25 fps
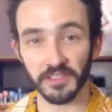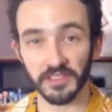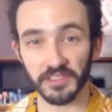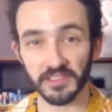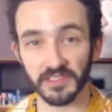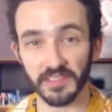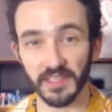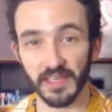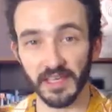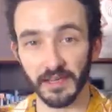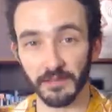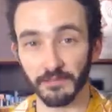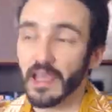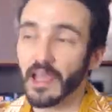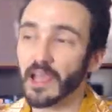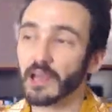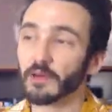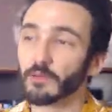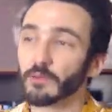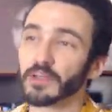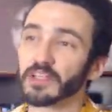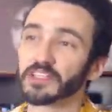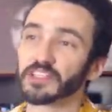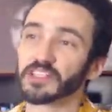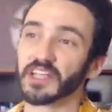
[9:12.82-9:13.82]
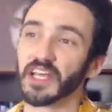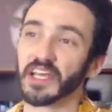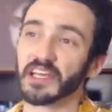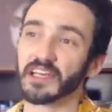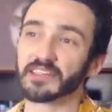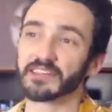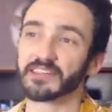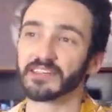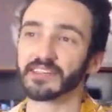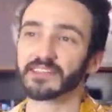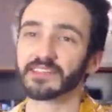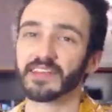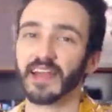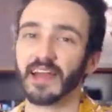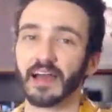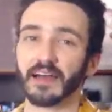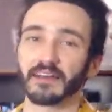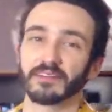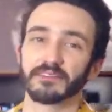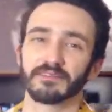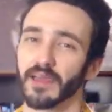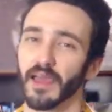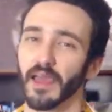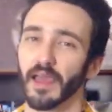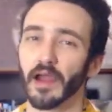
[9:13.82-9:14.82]
this thing, in which case it's
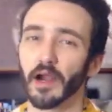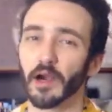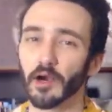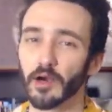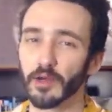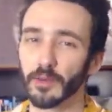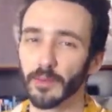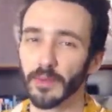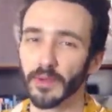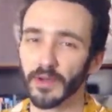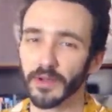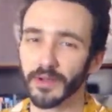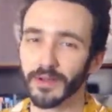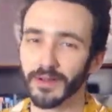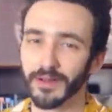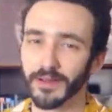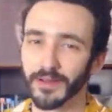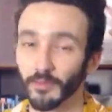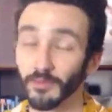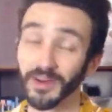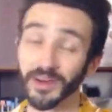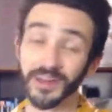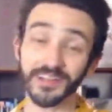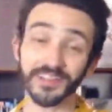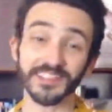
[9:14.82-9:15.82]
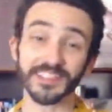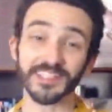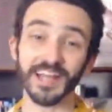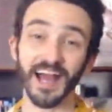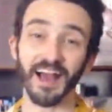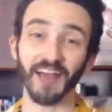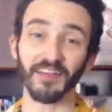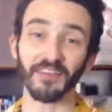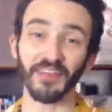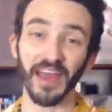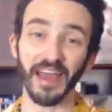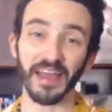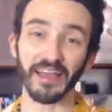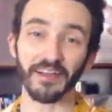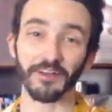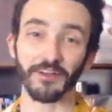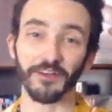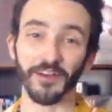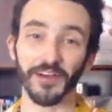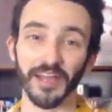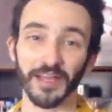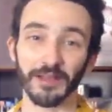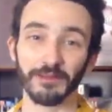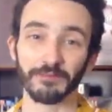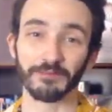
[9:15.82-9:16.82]
not terrible, but it's not that
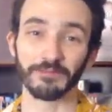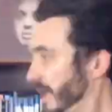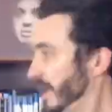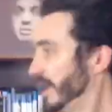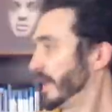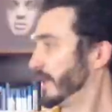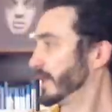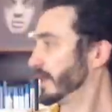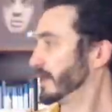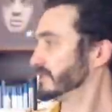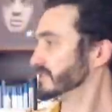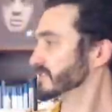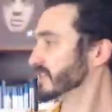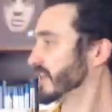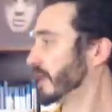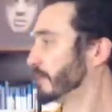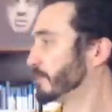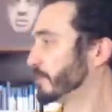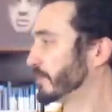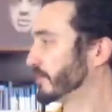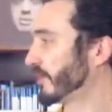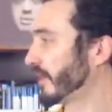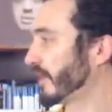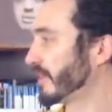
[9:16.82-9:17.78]
great. And on top of